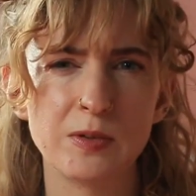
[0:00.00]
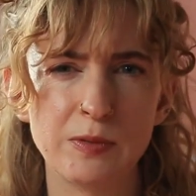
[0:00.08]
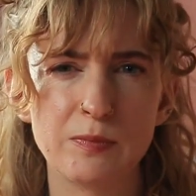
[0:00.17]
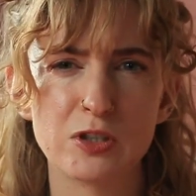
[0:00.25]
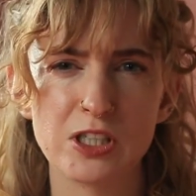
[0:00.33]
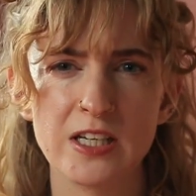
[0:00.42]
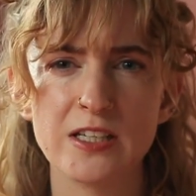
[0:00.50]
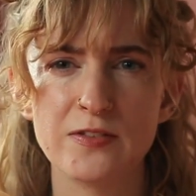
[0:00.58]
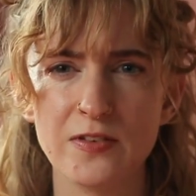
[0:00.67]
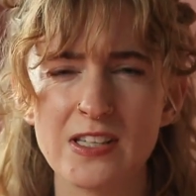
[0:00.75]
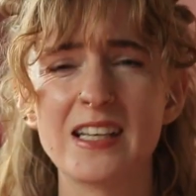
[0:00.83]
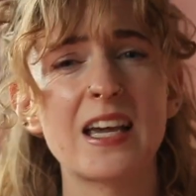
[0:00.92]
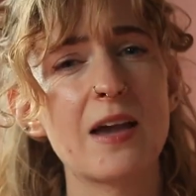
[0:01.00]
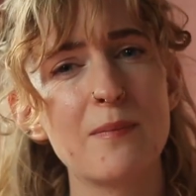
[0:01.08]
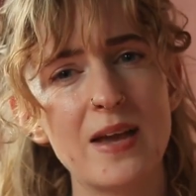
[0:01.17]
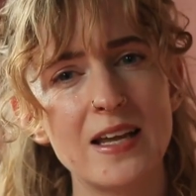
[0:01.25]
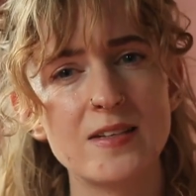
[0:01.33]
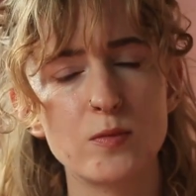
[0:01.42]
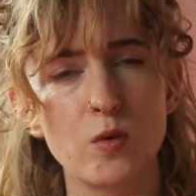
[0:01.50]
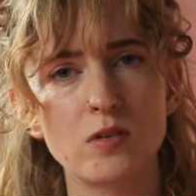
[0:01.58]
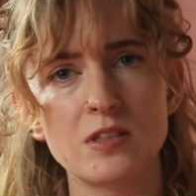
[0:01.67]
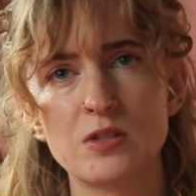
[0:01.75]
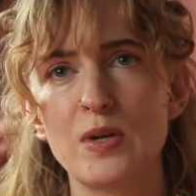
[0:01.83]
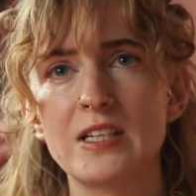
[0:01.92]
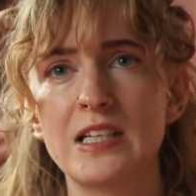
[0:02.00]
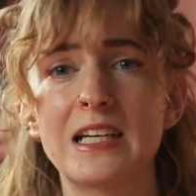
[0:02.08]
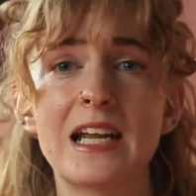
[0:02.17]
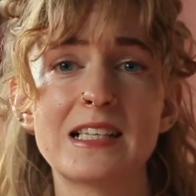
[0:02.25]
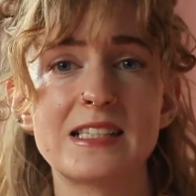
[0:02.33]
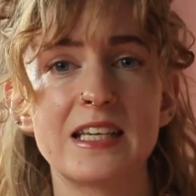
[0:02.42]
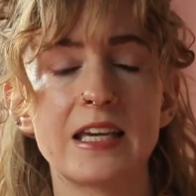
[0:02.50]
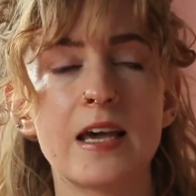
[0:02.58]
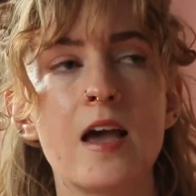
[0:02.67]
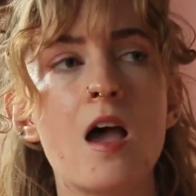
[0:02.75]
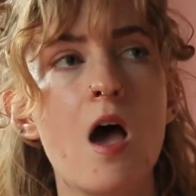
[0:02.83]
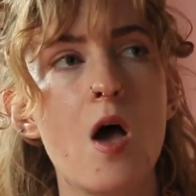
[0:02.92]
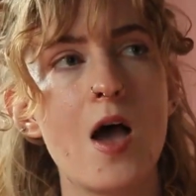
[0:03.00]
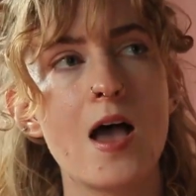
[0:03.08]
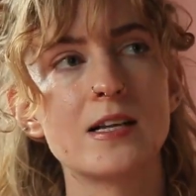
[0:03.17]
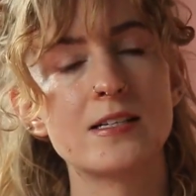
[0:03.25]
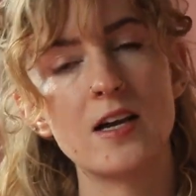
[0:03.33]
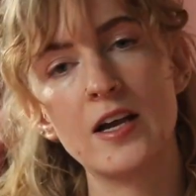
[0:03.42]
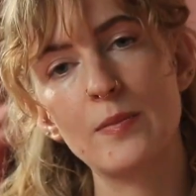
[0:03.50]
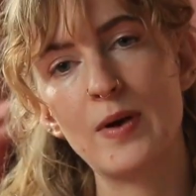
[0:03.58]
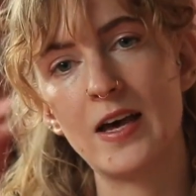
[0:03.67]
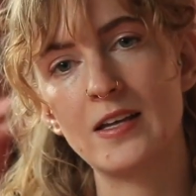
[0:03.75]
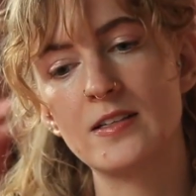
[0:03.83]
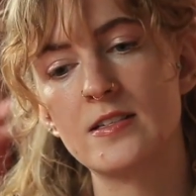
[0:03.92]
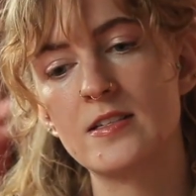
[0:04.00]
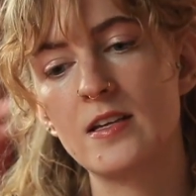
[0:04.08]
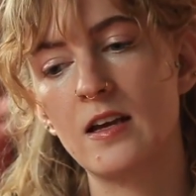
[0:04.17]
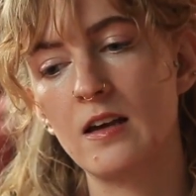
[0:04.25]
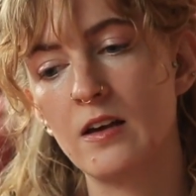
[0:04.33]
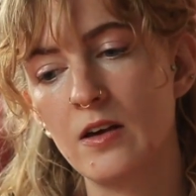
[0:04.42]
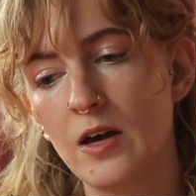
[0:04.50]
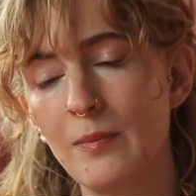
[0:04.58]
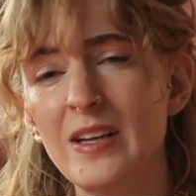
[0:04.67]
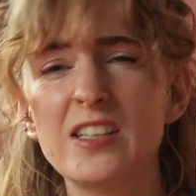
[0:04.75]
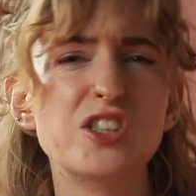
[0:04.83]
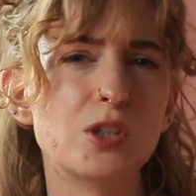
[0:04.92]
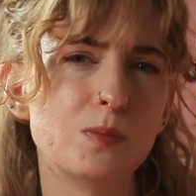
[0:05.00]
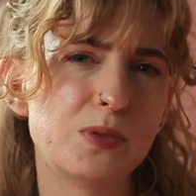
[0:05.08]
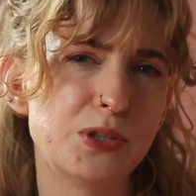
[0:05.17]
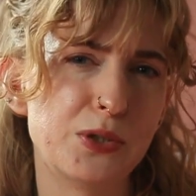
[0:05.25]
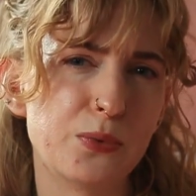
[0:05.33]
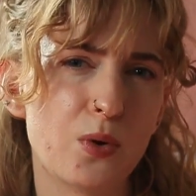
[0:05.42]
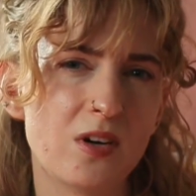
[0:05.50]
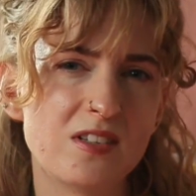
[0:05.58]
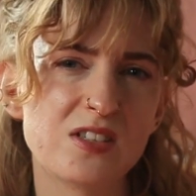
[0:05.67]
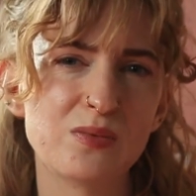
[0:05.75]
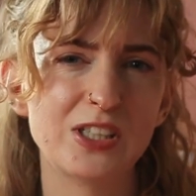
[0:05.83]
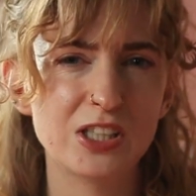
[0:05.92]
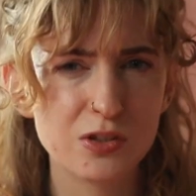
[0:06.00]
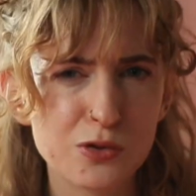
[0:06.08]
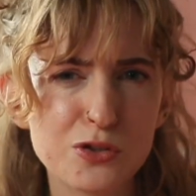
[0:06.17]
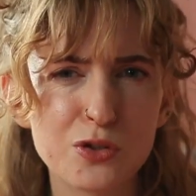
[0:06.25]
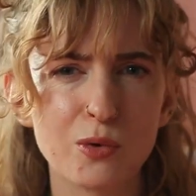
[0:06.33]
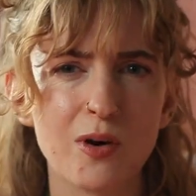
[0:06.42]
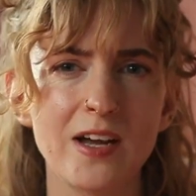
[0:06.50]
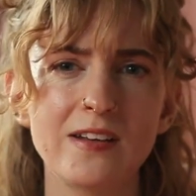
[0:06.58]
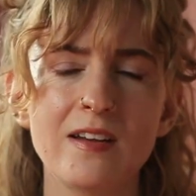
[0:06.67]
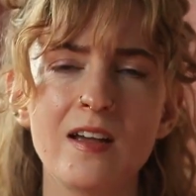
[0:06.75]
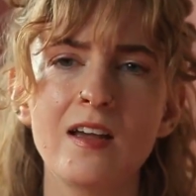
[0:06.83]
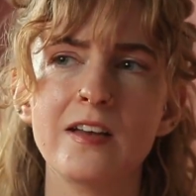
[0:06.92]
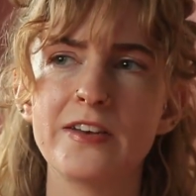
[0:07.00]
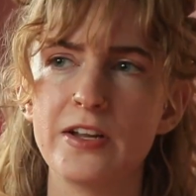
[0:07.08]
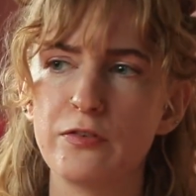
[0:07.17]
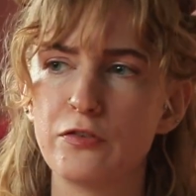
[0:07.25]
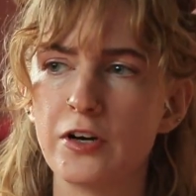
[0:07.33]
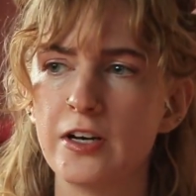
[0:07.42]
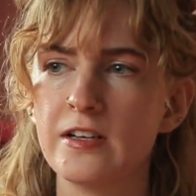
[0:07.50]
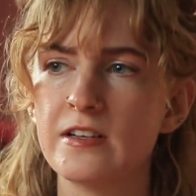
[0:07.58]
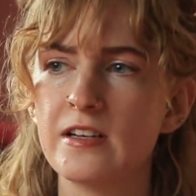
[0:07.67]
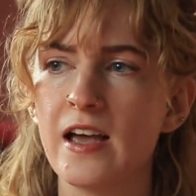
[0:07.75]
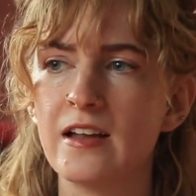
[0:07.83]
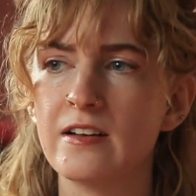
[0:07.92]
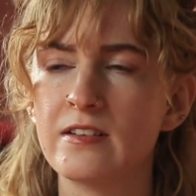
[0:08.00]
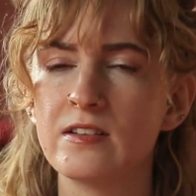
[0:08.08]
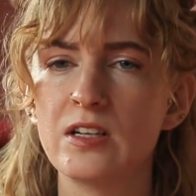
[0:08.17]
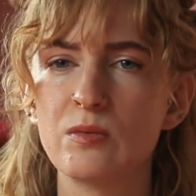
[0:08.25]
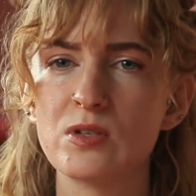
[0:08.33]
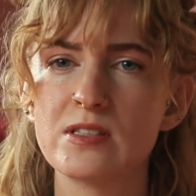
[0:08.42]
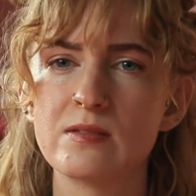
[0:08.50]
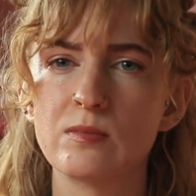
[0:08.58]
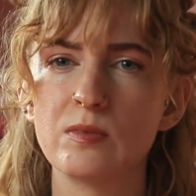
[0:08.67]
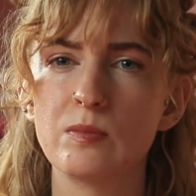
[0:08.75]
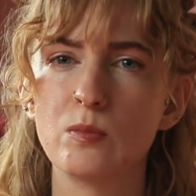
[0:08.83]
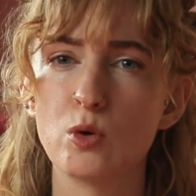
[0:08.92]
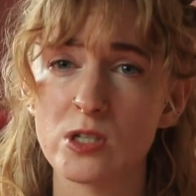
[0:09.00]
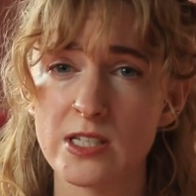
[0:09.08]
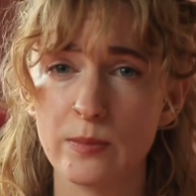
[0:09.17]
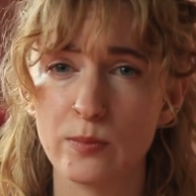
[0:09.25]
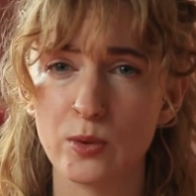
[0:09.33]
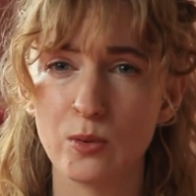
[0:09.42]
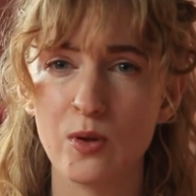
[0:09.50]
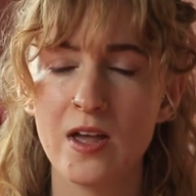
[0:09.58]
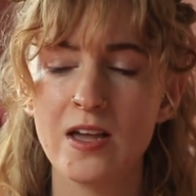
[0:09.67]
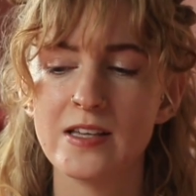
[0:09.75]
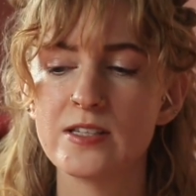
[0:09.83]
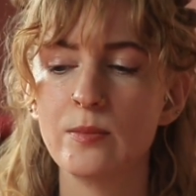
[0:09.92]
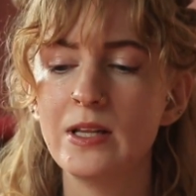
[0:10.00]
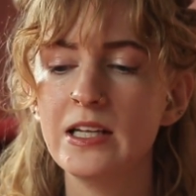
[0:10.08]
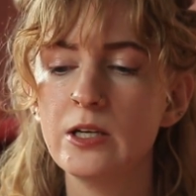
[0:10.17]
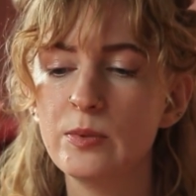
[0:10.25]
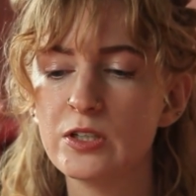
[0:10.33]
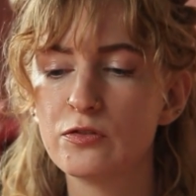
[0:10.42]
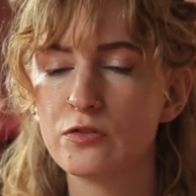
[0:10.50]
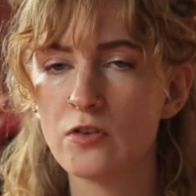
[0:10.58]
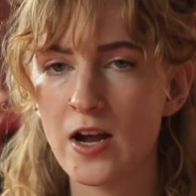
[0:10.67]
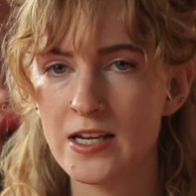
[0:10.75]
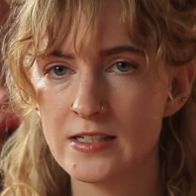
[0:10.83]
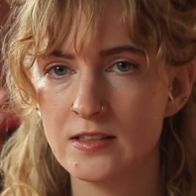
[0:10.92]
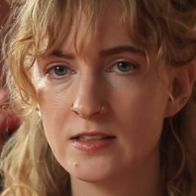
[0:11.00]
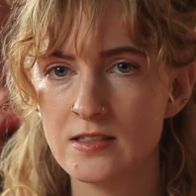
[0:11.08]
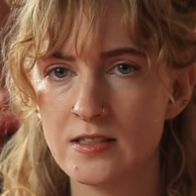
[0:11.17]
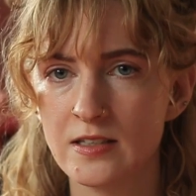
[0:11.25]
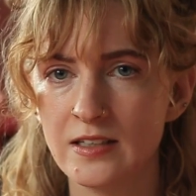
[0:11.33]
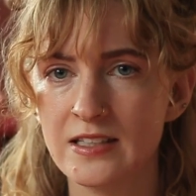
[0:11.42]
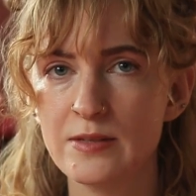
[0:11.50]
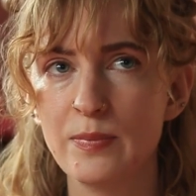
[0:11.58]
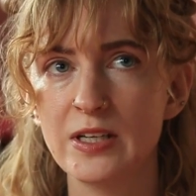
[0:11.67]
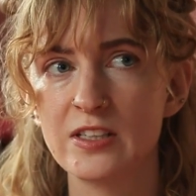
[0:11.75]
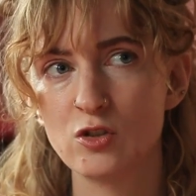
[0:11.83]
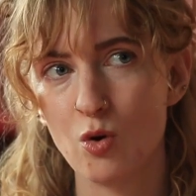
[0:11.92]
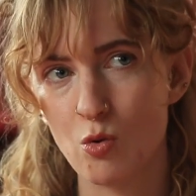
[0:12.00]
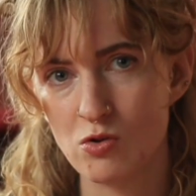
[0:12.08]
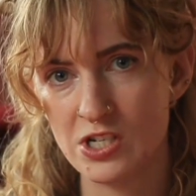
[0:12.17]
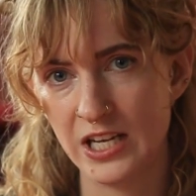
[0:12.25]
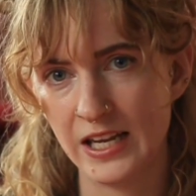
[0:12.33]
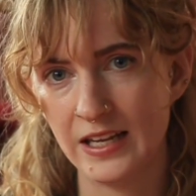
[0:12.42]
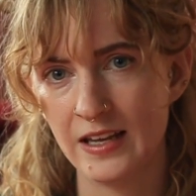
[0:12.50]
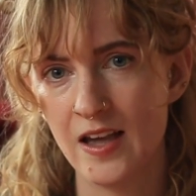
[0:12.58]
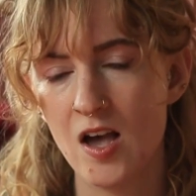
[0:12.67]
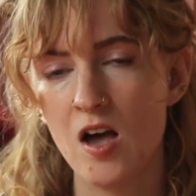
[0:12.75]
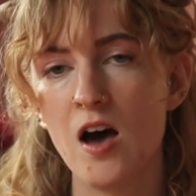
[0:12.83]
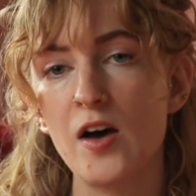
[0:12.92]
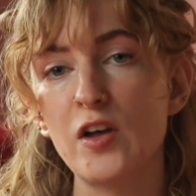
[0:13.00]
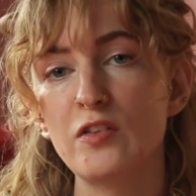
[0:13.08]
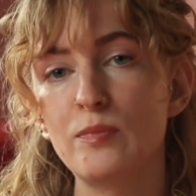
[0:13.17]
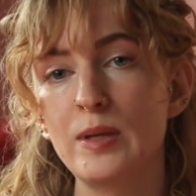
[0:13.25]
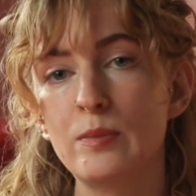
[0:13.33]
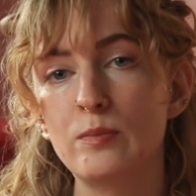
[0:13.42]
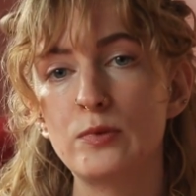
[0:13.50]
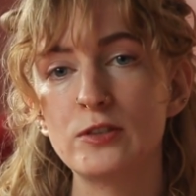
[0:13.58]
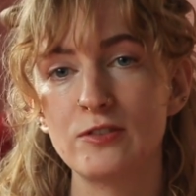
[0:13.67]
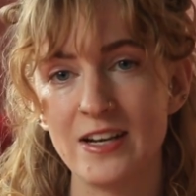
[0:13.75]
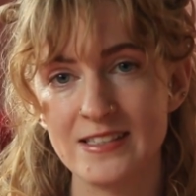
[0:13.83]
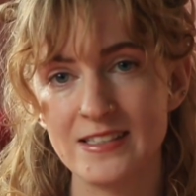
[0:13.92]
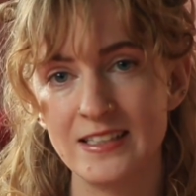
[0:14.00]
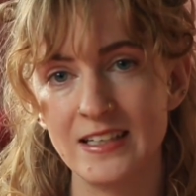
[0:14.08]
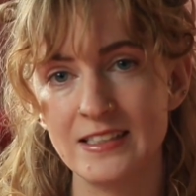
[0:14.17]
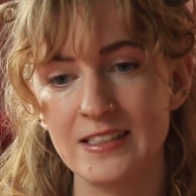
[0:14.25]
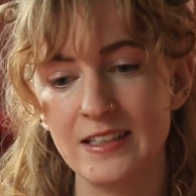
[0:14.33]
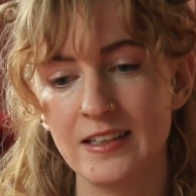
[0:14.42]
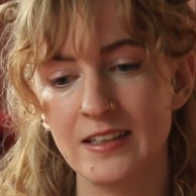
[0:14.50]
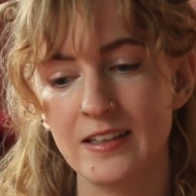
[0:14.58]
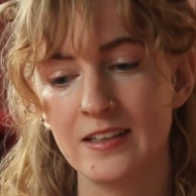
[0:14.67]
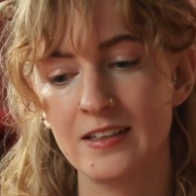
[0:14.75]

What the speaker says: precise fits. Like I made ones with elastic tie band. I made a jumpsuit once, which is also quite different, and it was more simple. So I'm a little bit frightened. It's a bit daunting. I've been procrastinating